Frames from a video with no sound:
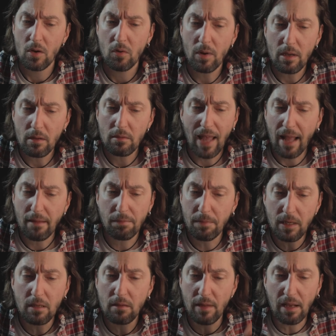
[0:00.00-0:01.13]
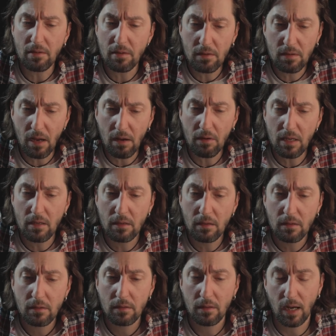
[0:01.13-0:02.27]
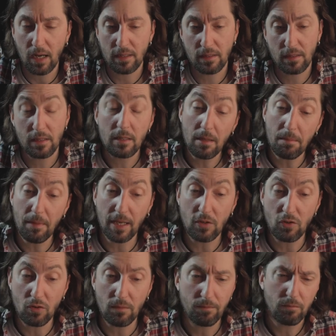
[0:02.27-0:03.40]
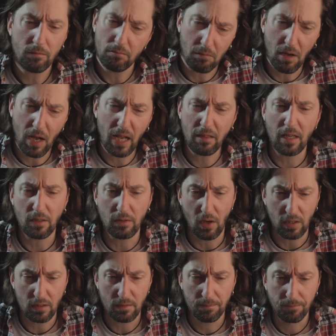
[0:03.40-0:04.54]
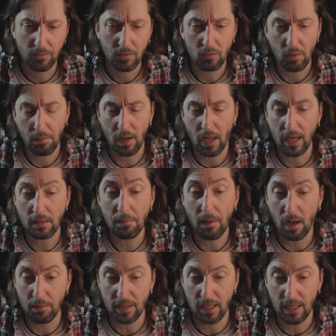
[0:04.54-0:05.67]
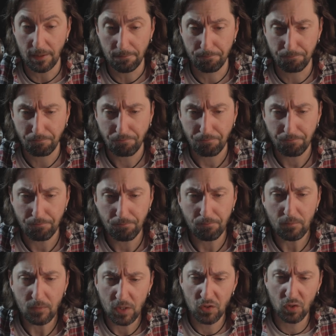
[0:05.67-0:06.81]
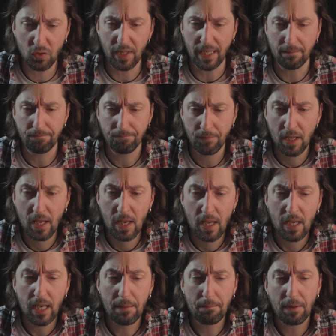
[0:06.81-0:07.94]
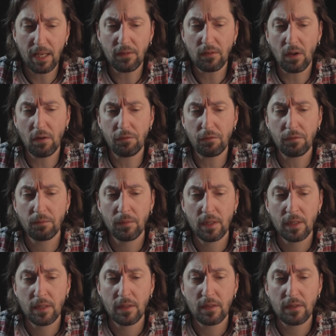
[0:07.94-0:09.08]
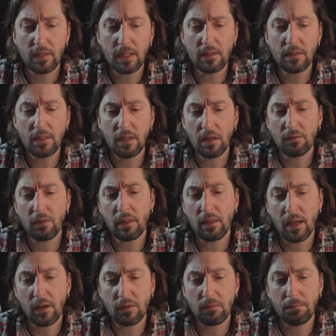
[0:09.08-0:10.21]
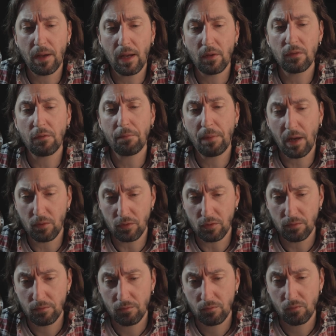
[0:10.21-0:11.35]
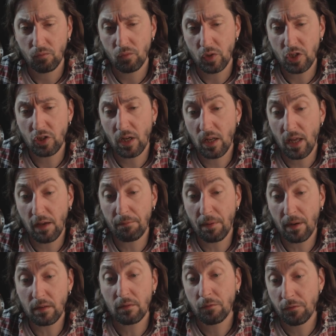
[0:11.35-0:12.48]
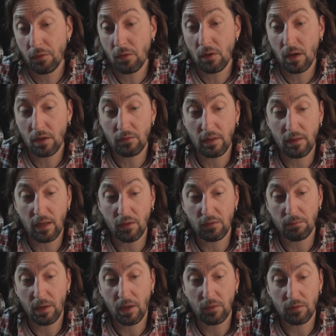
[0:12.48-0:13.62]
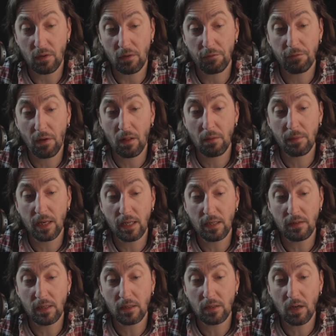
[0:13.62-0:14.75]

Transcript: Will that be necessary? Asked the major. I think not, replied Barbicane. So then, in place of 1,600,000 pounds of powder, we shall have but 400,000 pounds of fulminating